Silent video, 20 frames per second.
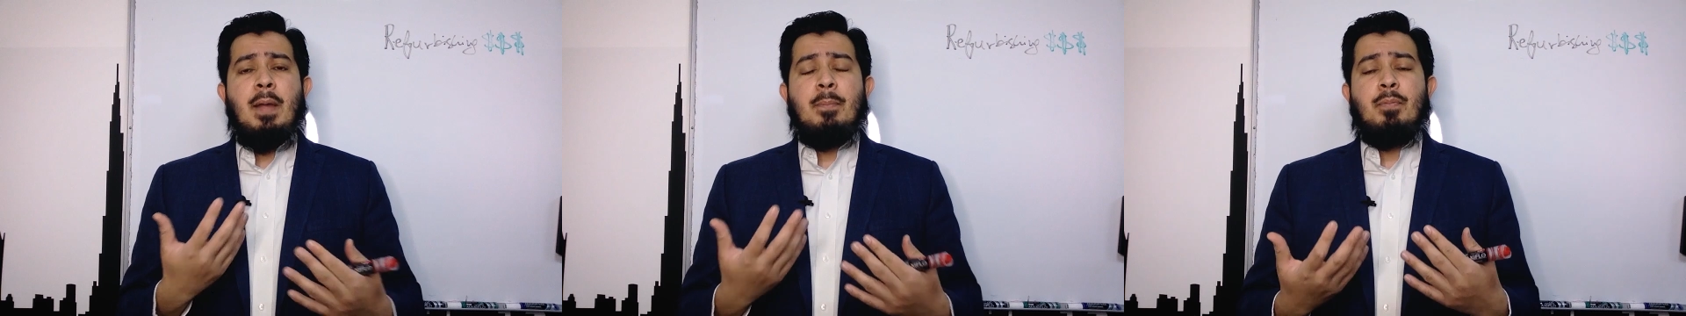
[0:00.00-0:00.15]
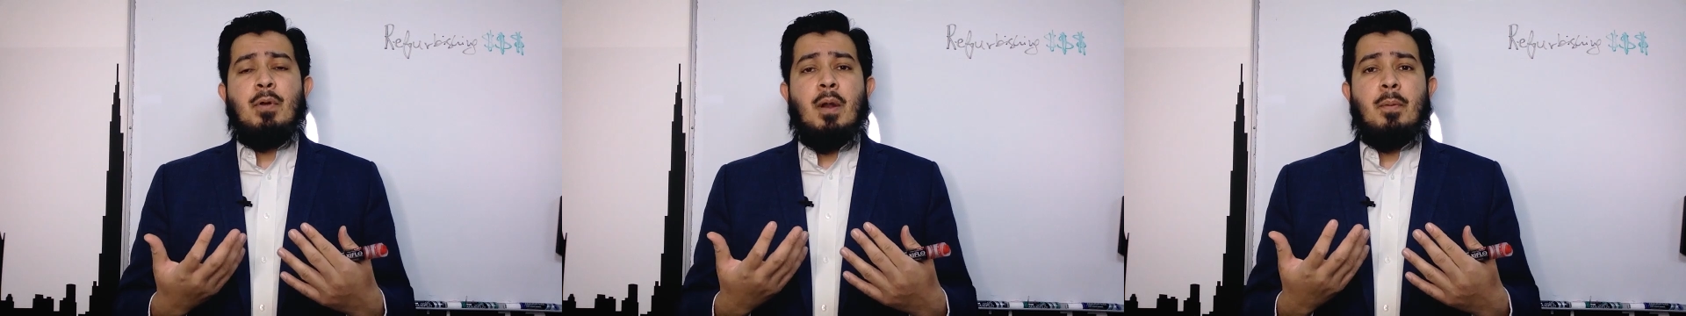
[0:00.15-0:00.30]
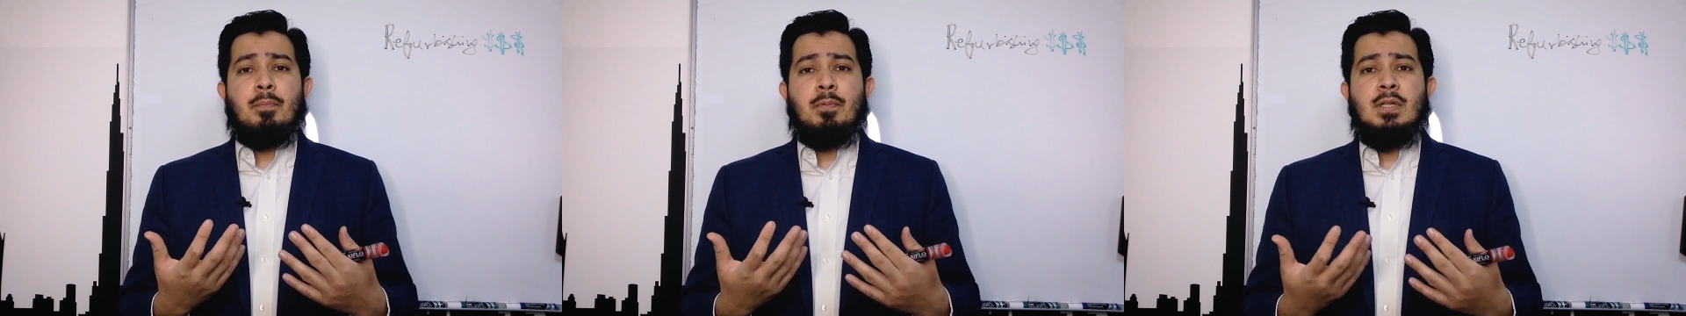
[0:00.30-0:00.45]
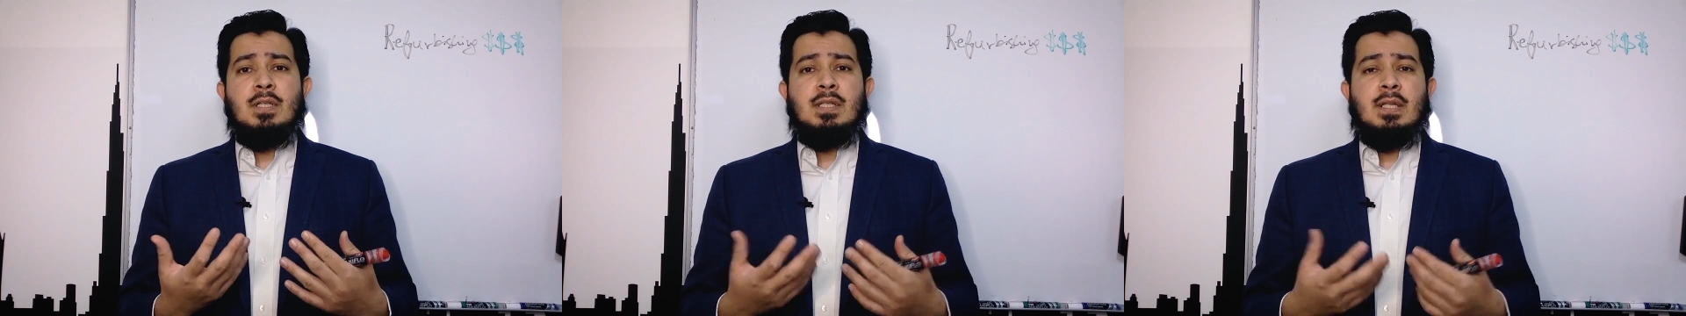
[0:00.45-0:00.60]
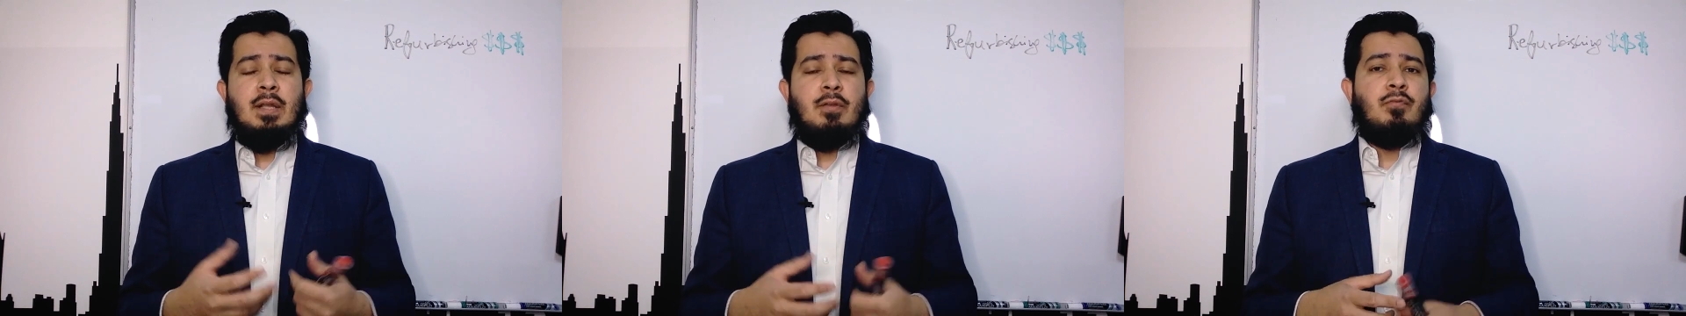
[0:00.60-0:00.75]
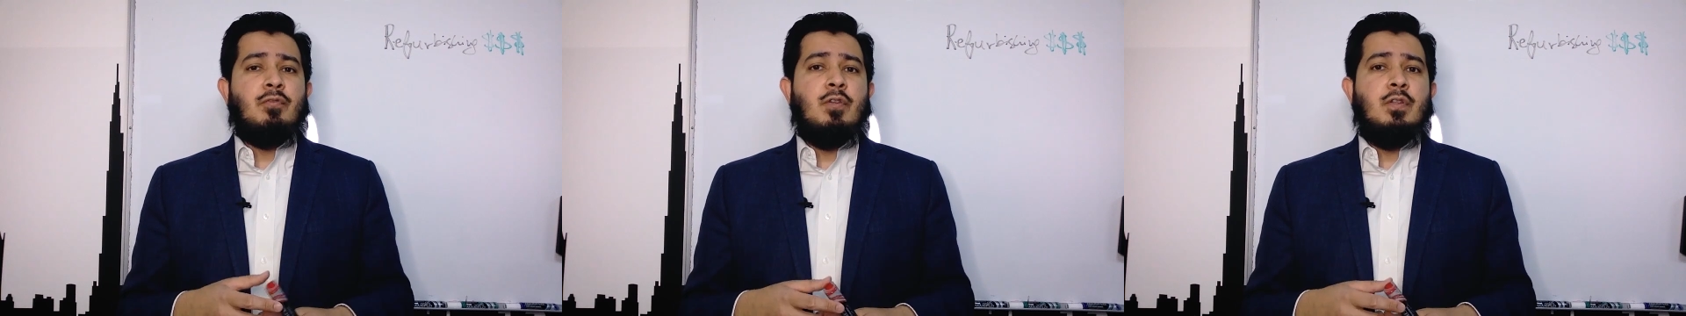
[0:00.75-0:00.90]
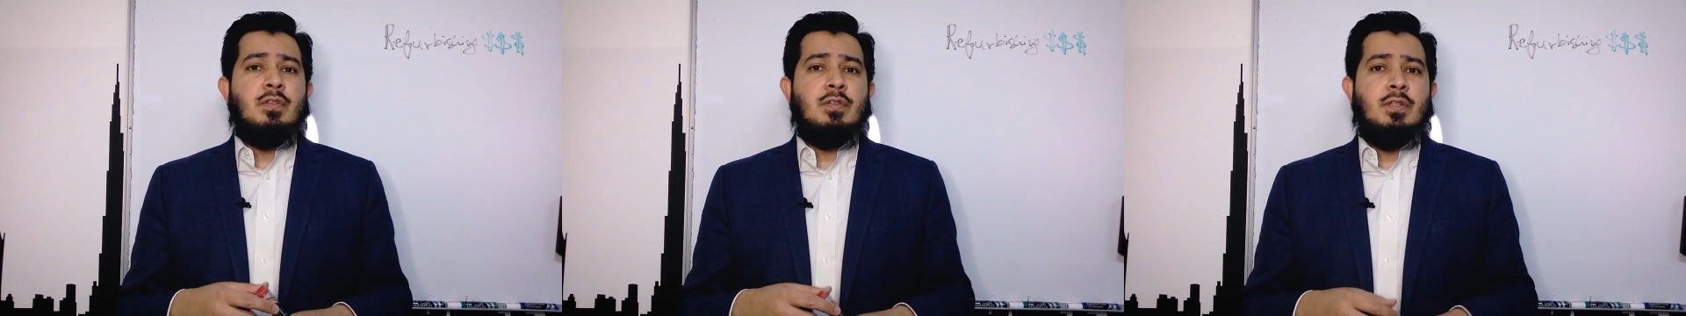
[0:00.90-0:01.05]
properties, like
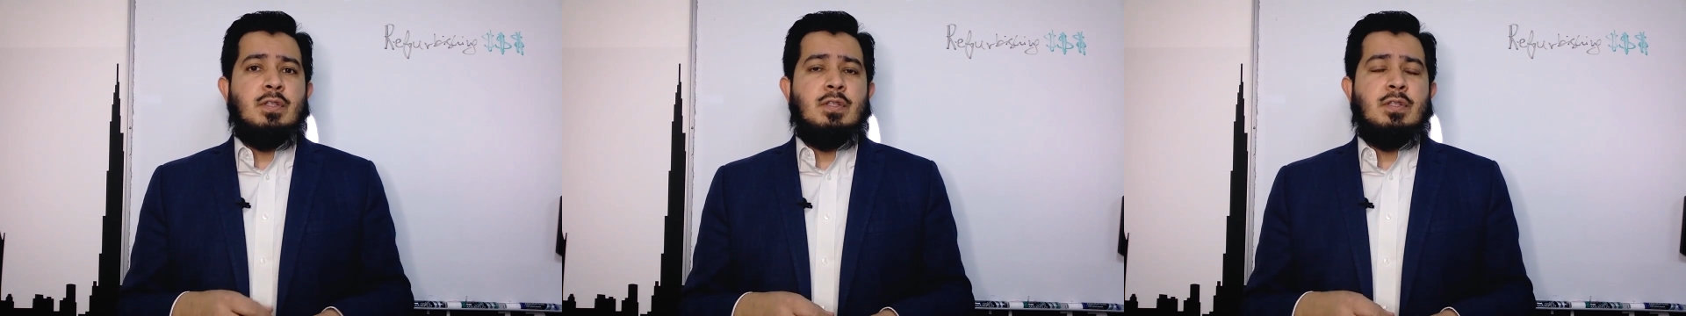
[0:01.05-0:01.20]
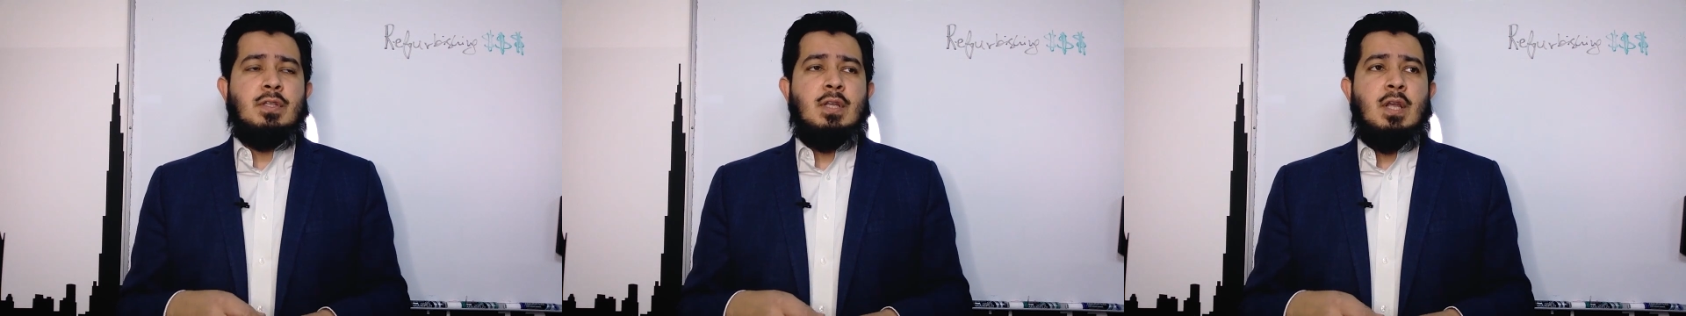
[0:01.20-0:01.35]
for instance,